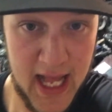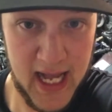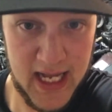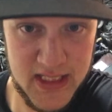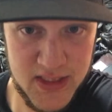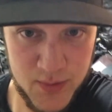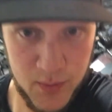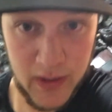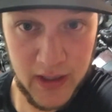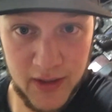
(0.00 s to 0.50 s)

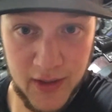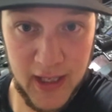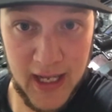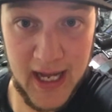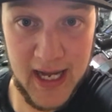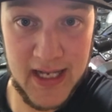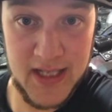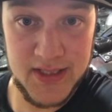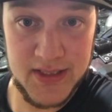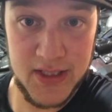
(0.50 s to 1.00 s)
as well
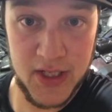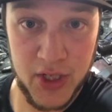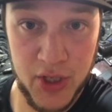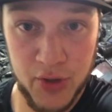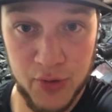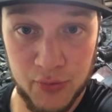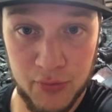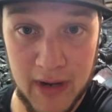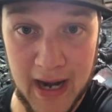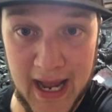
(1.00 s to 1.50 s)
as
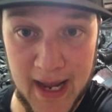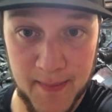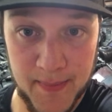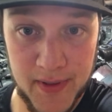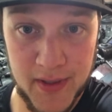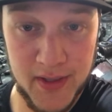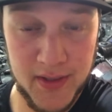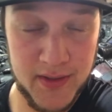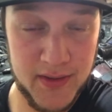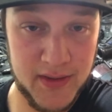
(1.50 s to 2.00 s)
wrap
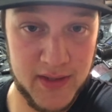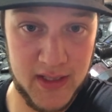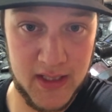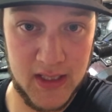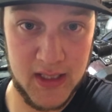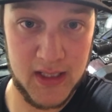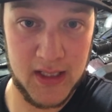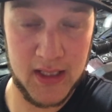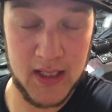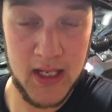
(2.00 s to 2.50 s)

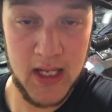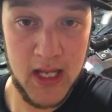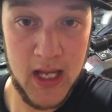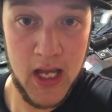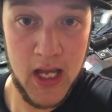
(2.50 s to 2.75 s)
the